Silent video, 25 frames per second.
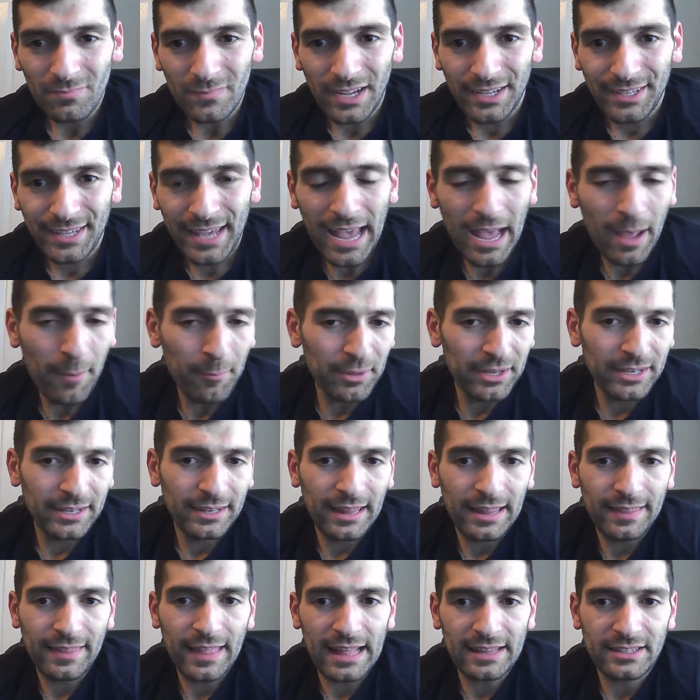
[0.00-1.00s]
Yeah,
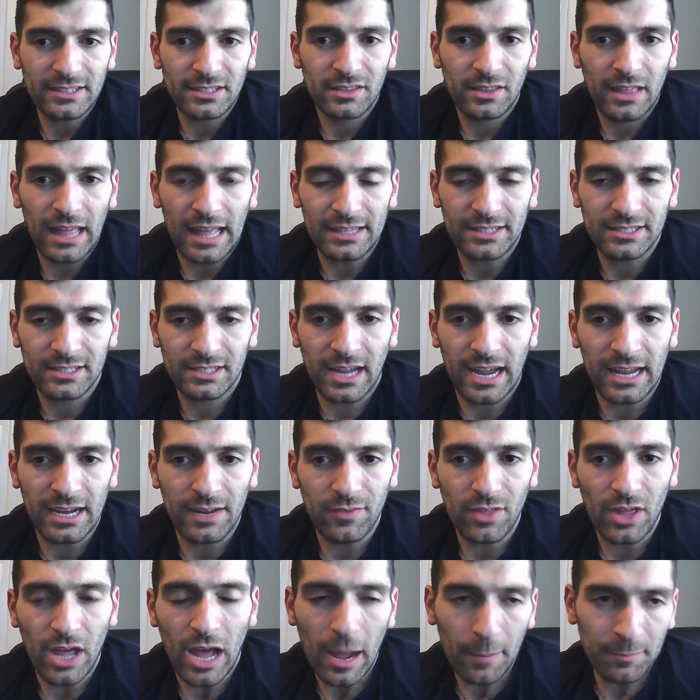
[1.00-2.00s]
but that's kind of
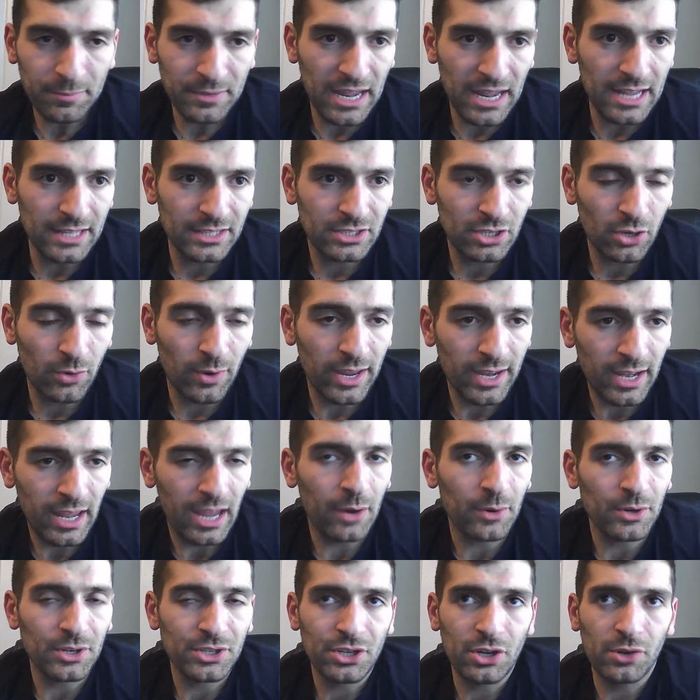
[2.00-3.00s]
the update. So in
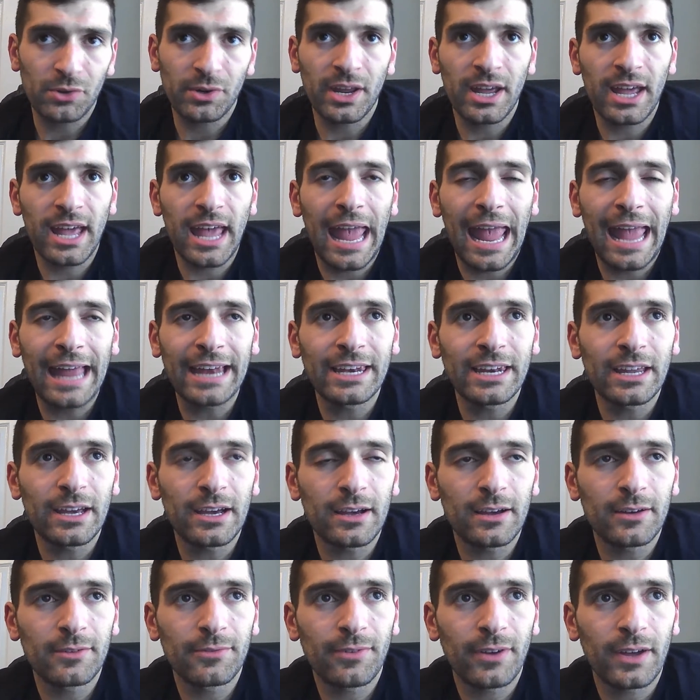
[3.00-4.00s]
Arizona, end
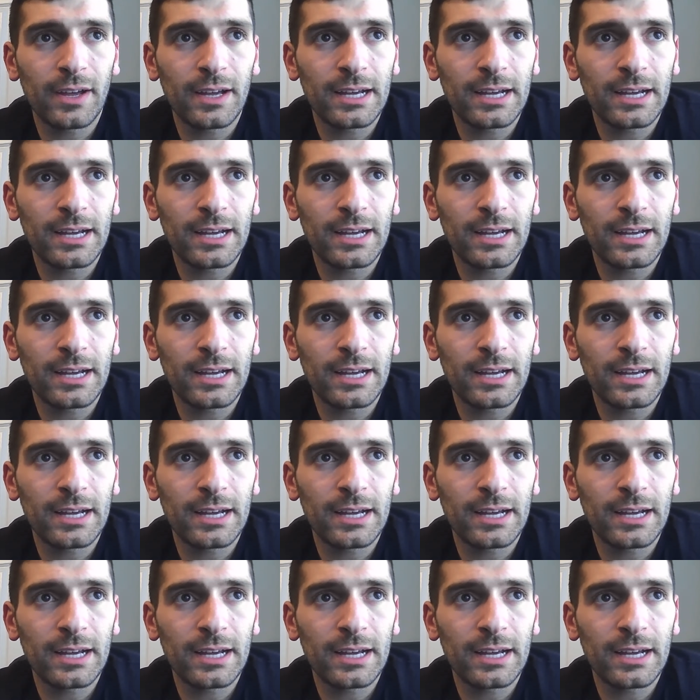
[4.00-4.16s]
of